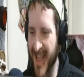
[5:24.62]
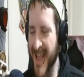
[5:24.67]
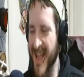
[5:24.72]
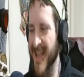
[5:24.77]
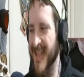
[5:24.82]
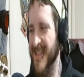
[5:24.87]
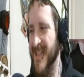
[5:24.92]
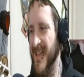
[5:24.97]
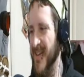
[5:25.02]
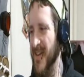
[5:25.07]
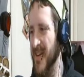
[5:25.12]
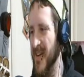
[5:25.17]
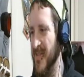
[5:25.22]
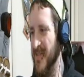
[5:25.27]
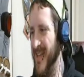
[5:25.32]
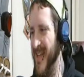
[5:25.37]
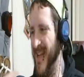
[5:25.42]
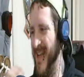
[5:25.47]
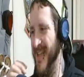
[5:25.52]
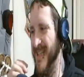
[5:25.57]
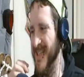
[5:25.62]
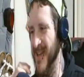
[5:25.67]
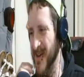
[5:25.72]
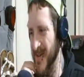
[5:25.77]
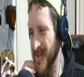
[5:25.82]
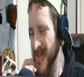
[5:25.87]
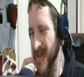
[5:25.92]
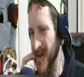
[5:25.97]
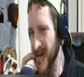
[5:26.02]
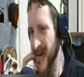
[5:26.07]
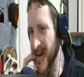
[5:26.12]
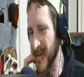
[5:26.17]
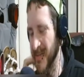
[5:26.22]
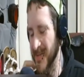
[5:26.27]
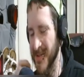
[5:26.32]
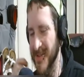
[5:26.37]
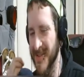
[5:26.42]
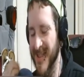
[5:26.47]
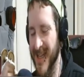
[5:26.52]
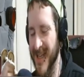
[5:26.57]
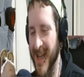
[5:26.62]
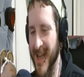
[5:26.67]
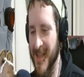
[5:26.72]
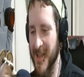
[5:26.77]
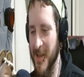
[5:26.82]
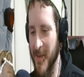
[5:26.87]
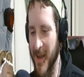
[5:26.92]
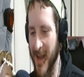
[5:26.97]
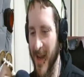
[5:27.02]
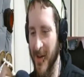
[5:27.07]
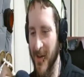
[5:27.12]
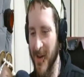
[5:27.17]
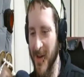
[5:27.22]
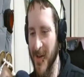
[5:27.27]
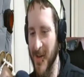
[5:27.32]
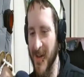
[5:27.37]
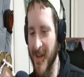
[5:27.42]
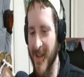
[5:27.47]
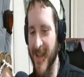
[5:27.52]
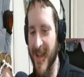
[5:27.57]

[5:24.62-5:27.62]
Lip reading: So I don't know if you guys heard that or not, but there's a guy in the background,